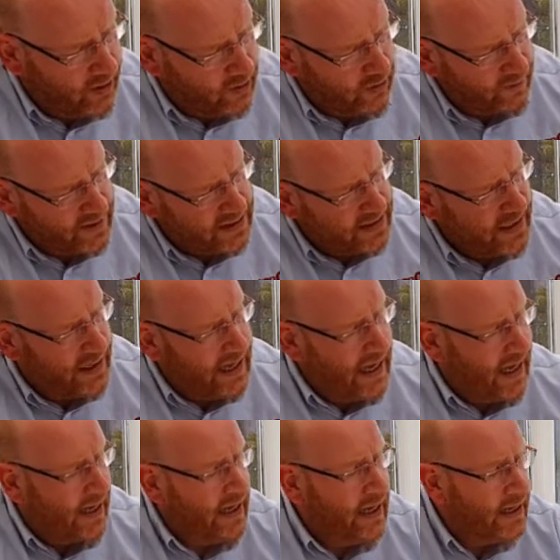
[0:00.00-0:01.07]
covers the
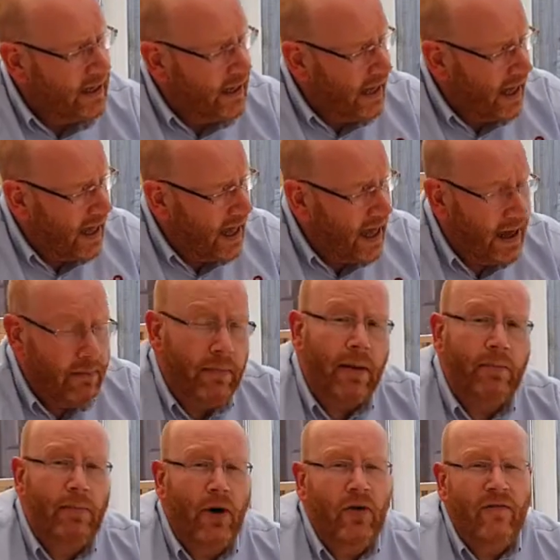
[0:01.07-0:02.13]
key,
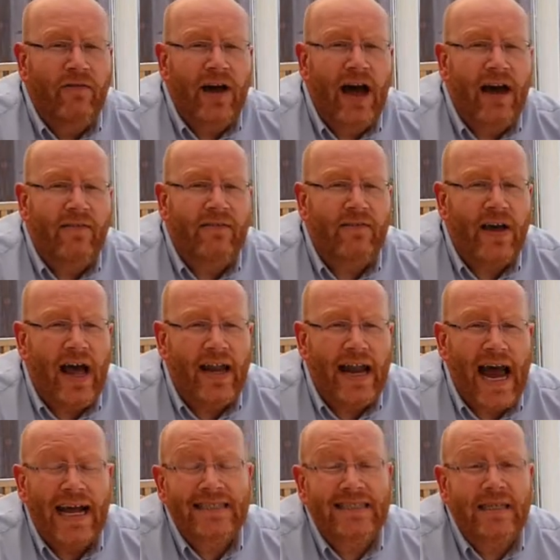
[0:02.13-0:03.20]
both have an
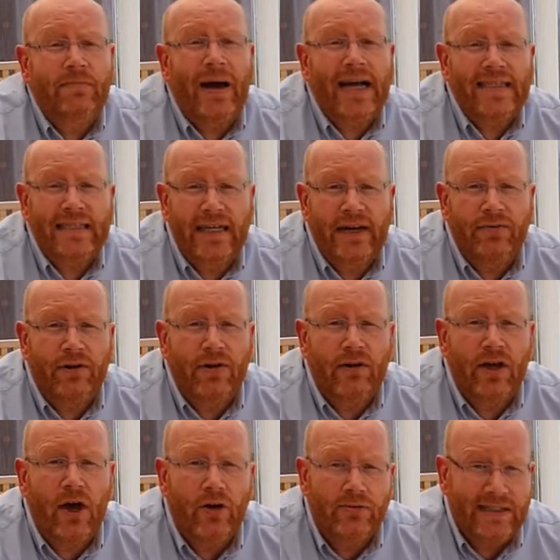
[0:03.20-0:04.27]
antibacterial
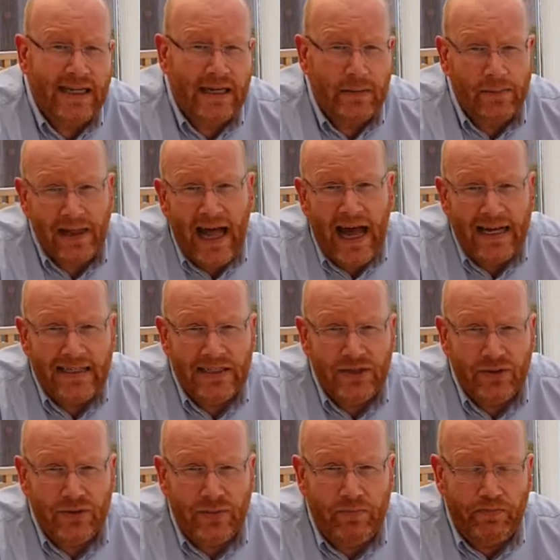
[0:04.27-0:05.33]
coating applied
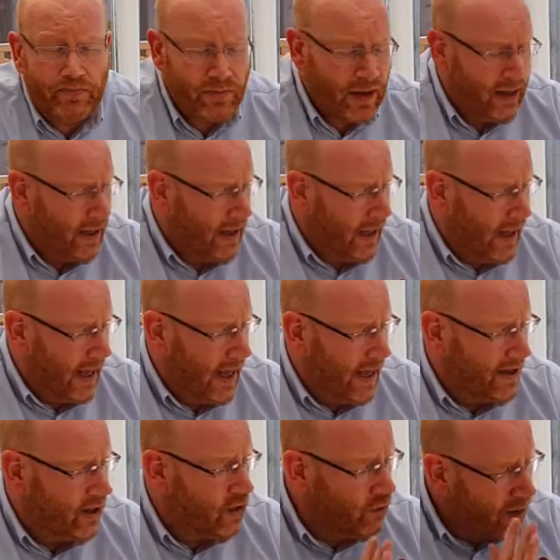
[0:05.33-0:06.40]
to them.
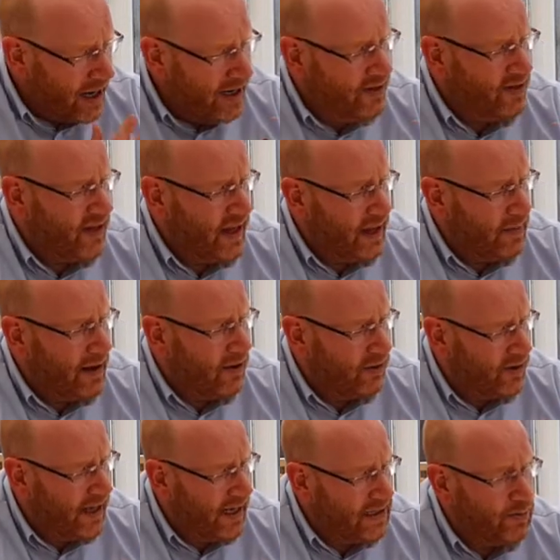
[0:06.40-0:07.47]
The great thing about
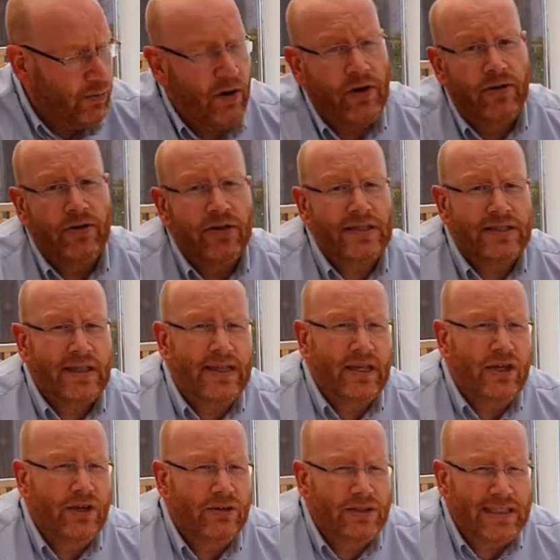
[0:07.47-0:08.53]
these products, and they're
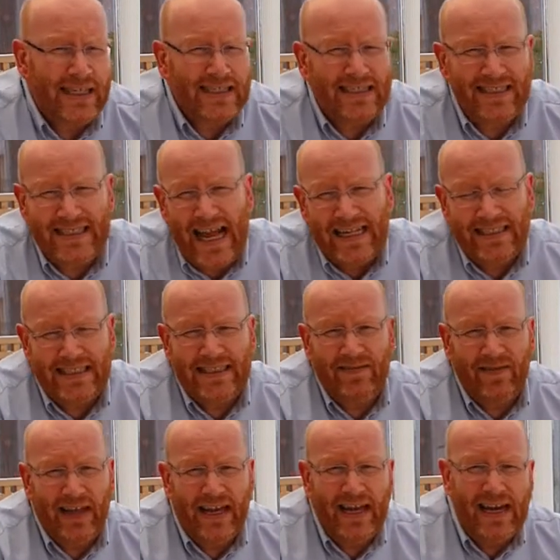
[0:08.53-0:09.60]
used
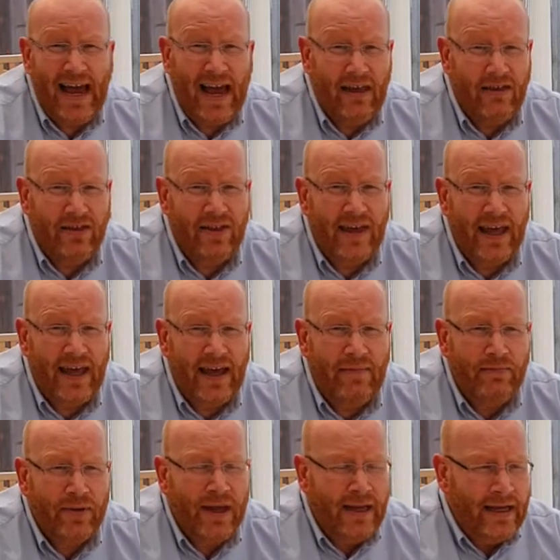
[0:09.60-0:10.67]
extensively in
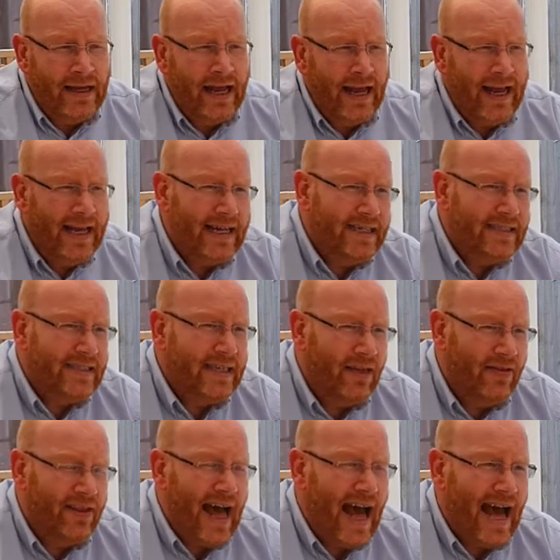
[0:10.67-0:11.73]
healthcare, is
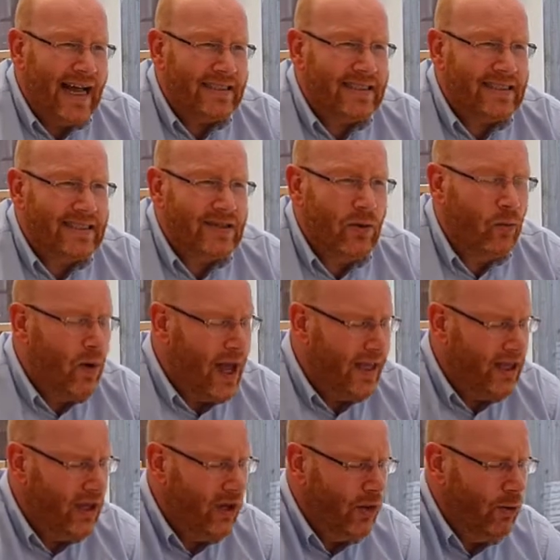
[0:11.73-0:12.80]
that
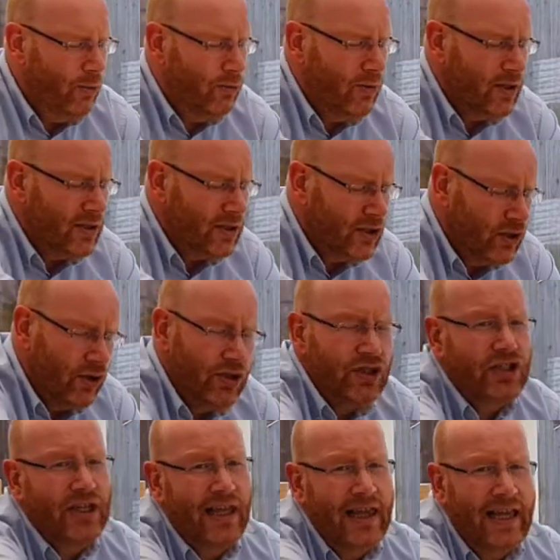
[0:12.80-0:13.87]
when you
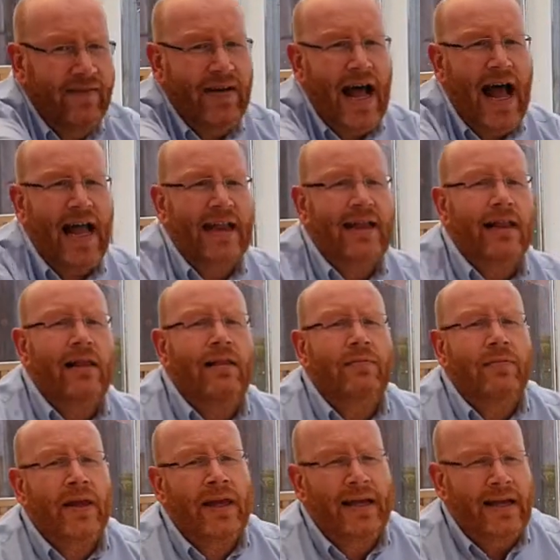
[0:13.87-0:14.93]
touch the lever handle,
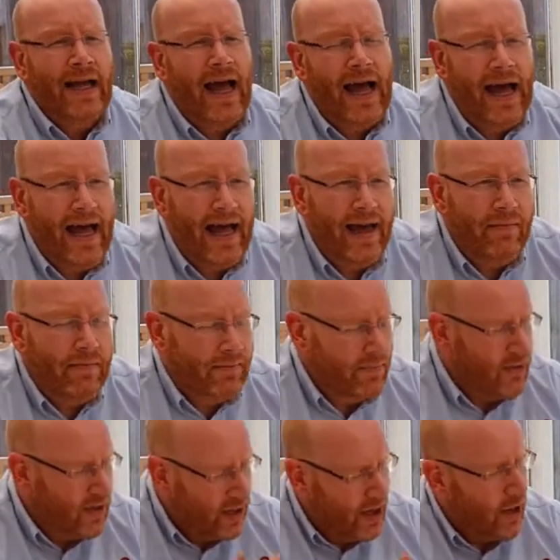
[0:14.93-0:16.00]

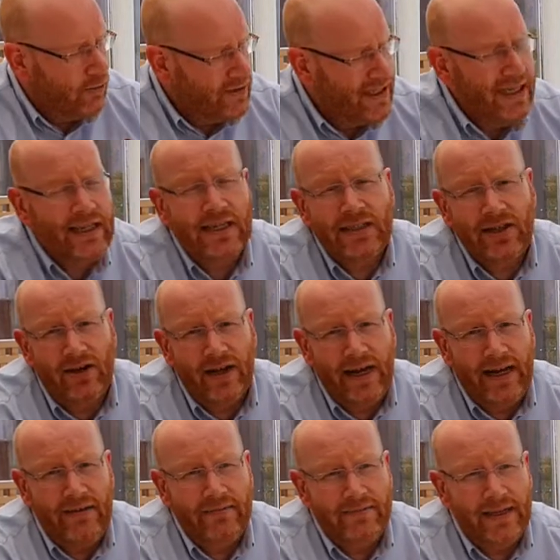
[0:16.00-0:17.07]
the coating that's on
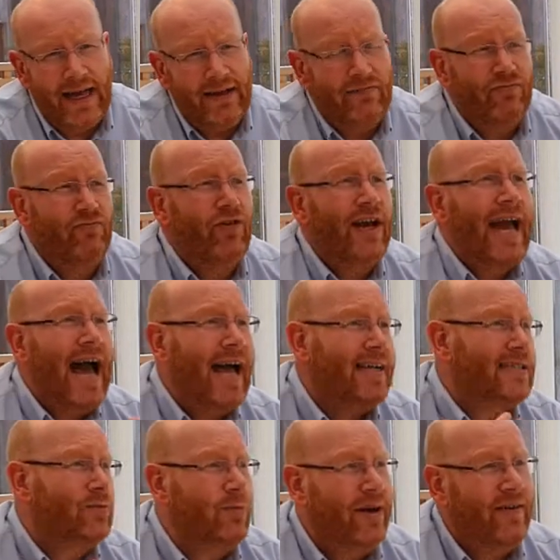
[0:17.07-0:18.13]
it
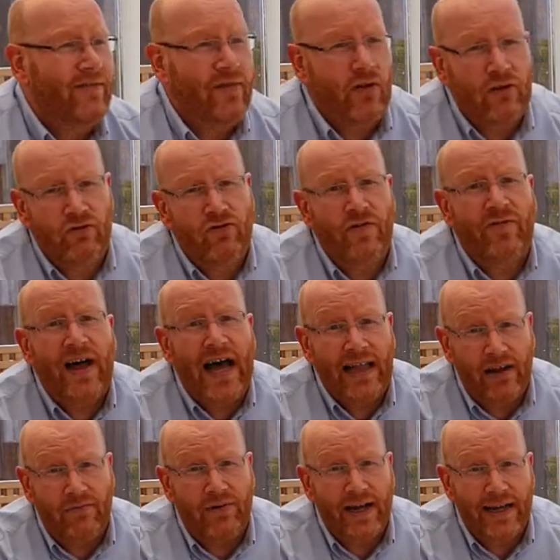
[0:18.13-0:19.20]
reacts with
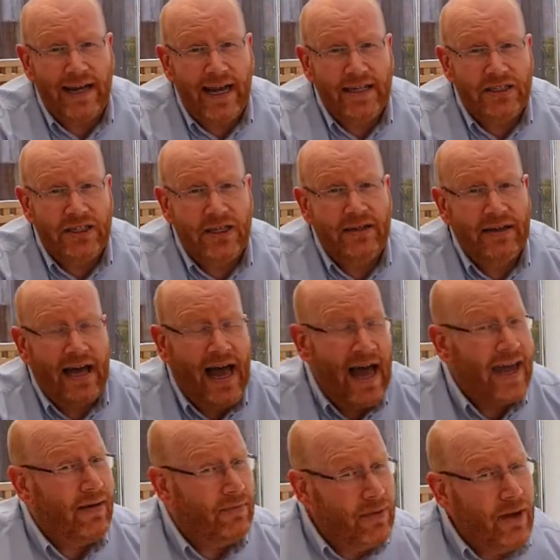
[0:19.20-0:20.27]
ultraviolet radiation. I
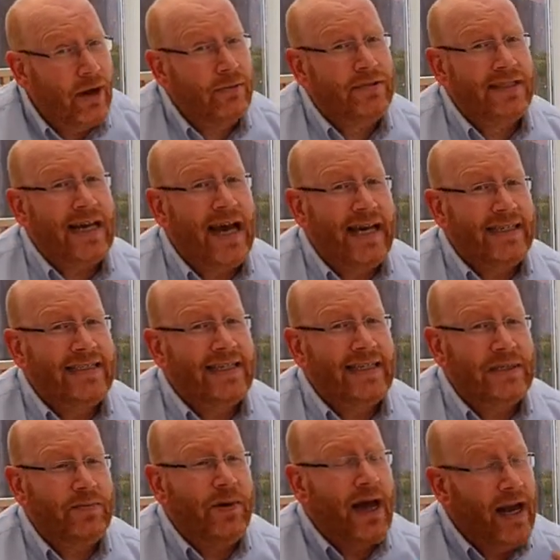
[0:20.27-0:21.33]
am no
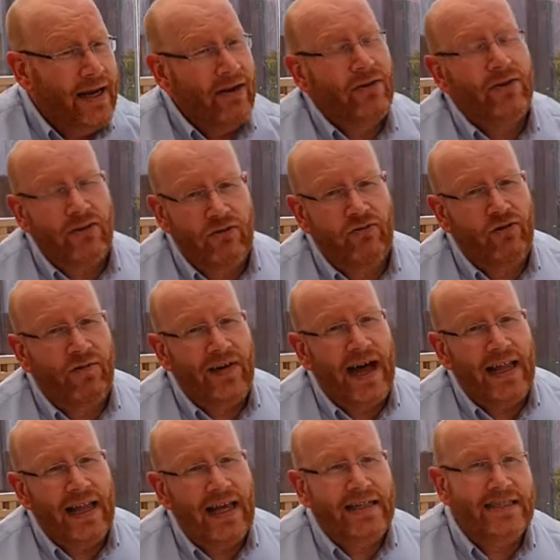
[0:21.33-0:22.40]
scientist, but I know that
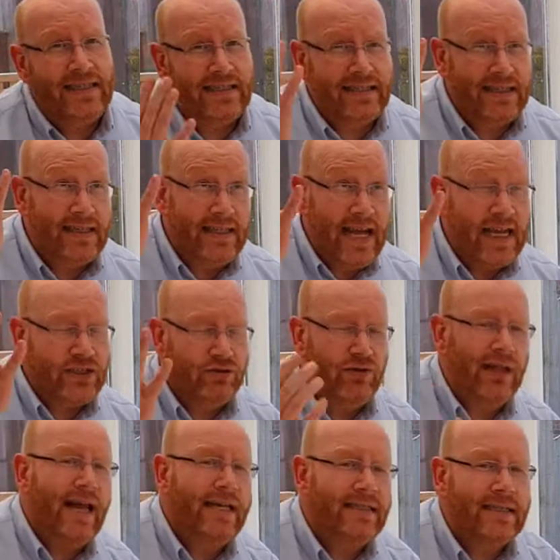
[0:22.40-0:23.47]
ultraviolet exists in natural
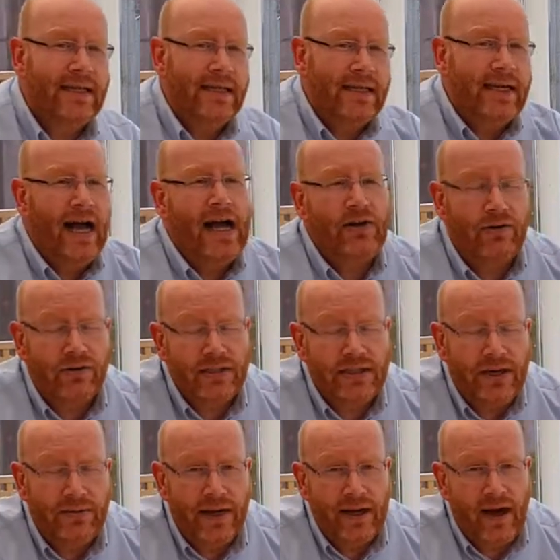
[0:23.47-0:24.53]
light and
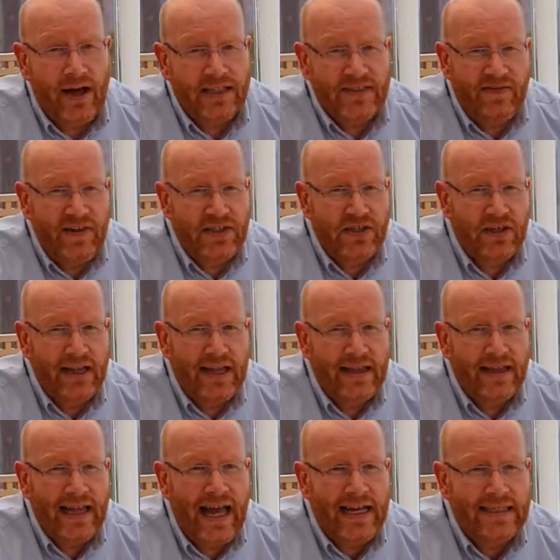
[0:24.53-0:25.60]
also in artificial
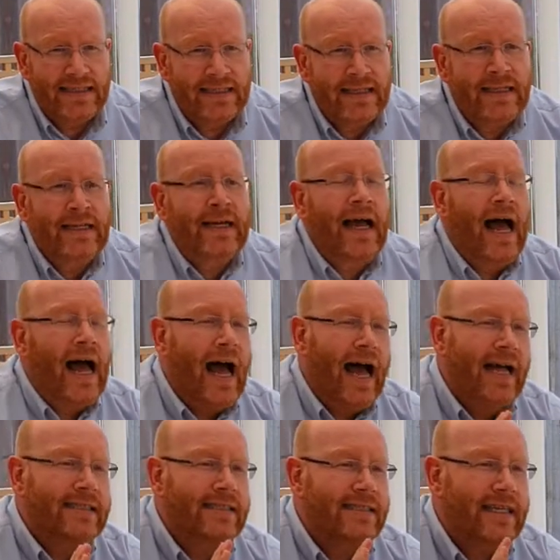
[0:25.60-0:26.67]
light,
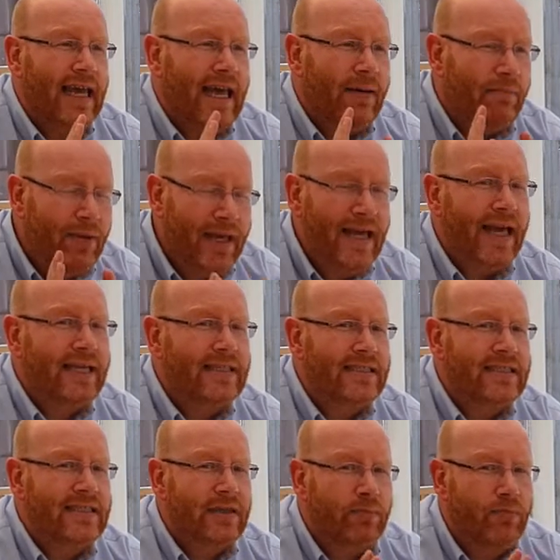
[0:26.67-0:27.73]
and it
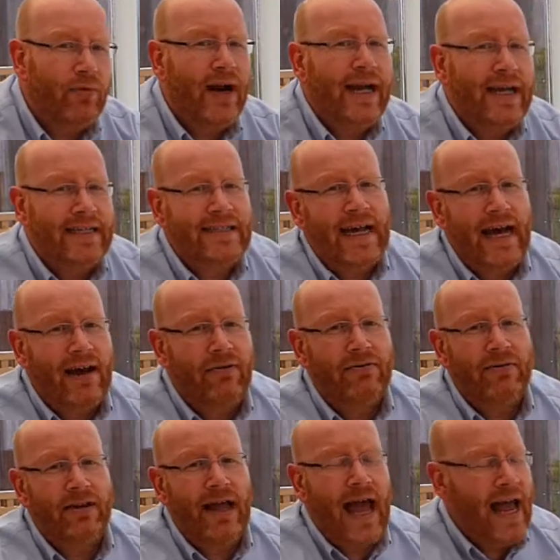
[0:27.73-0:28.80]
begins to break
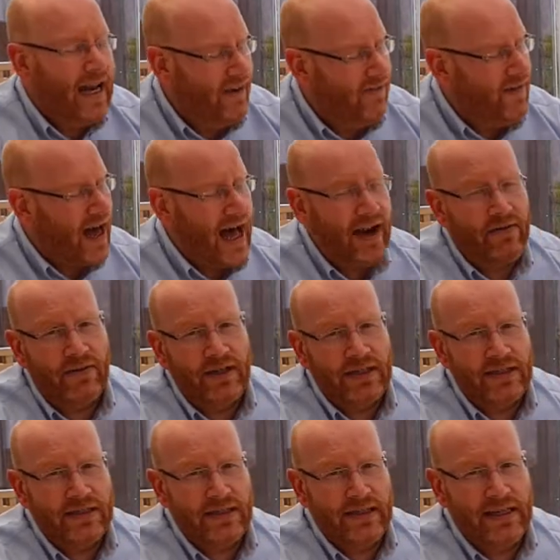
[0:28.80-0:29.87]
down any
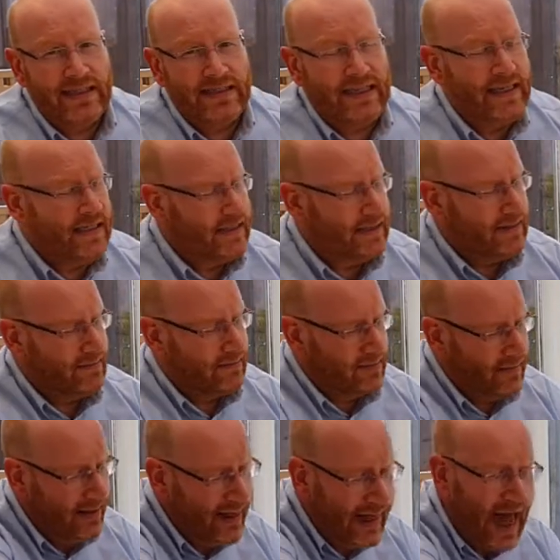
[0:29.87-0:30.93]
virus that is
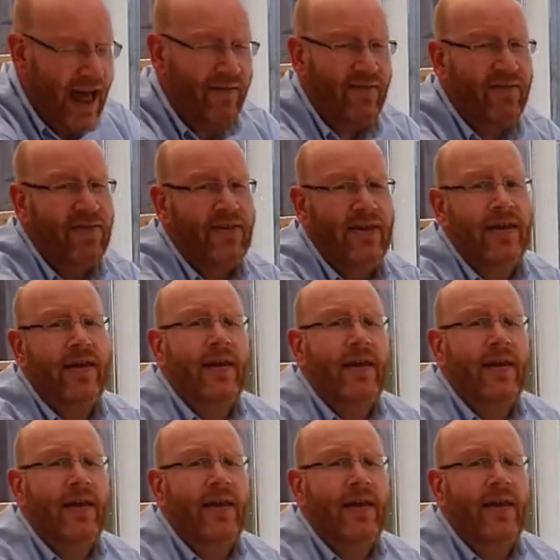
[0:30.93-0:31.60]
left